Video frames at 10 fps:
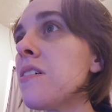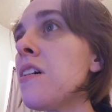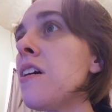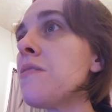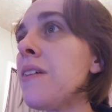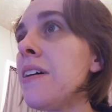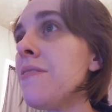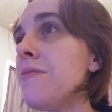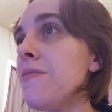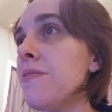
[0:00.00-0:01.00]

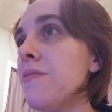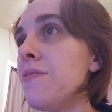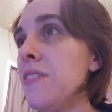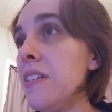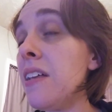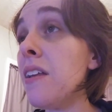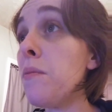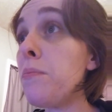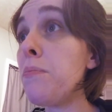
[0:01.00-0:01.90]
Conrad Veidt, and I'll